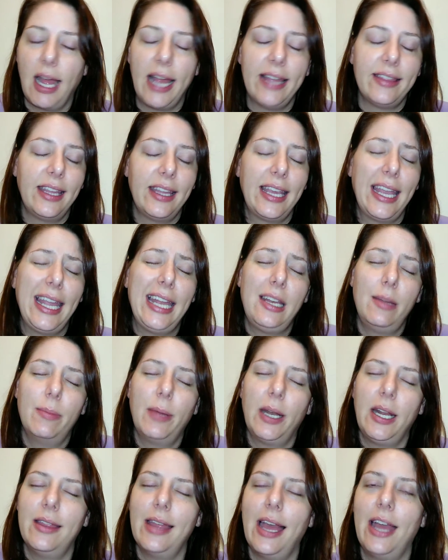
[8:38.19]
I think
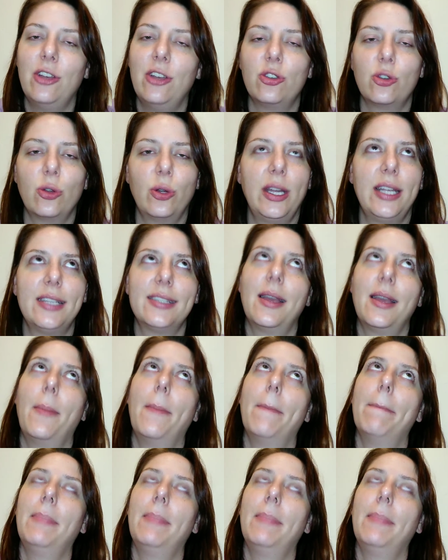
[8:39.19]
anybody that enjoys